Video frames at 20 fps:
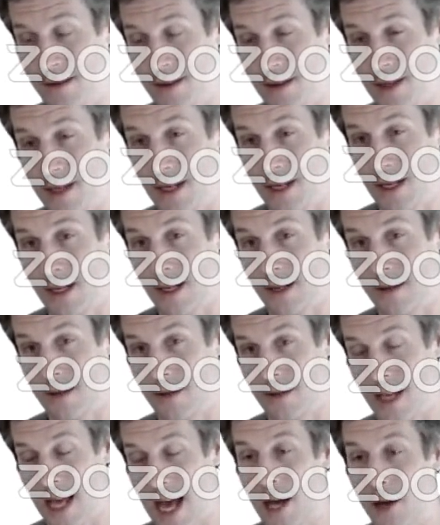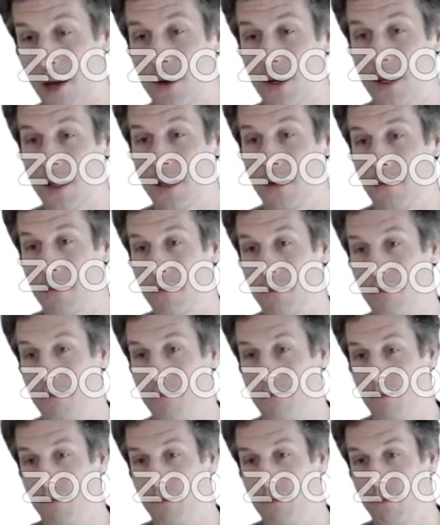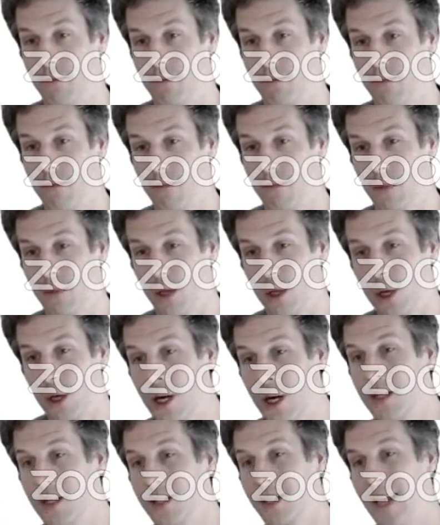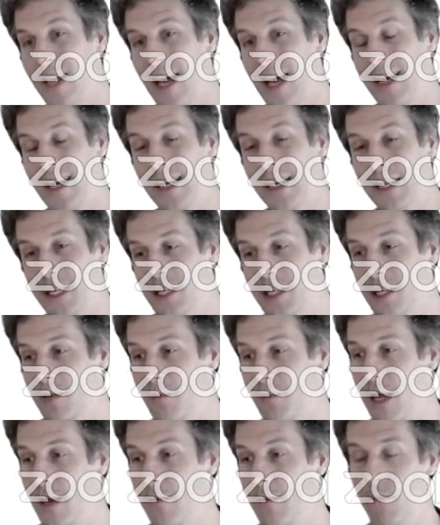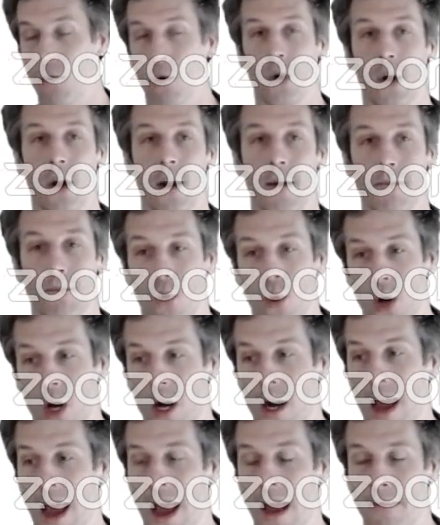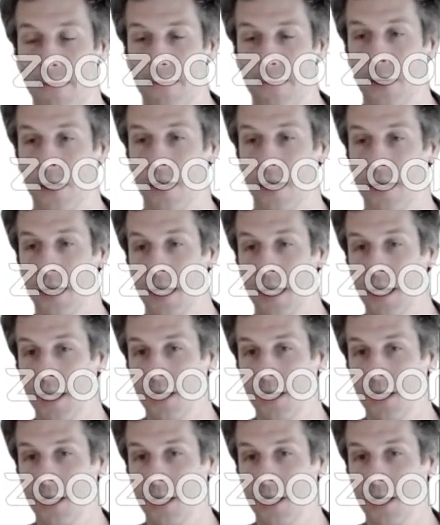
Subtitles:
the algorithm learns that it needs to spend more and more effort